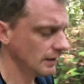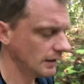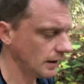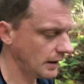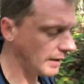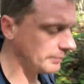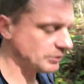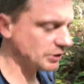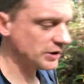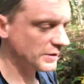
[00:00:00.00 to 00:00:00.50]

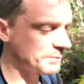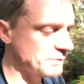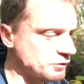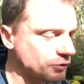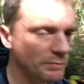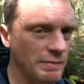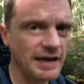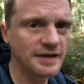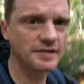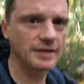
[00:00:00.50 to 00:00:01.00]
I'm
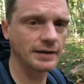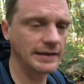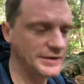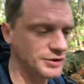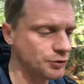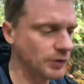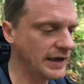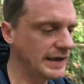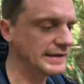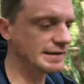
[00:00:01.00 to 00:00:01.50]
just basically
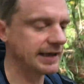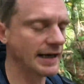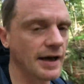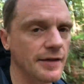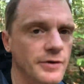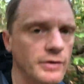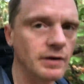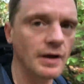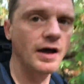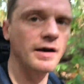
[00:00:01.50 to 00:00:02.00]
stringing
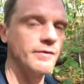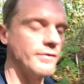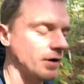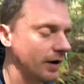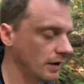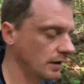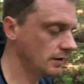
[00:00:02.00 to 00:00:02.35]
together a lot of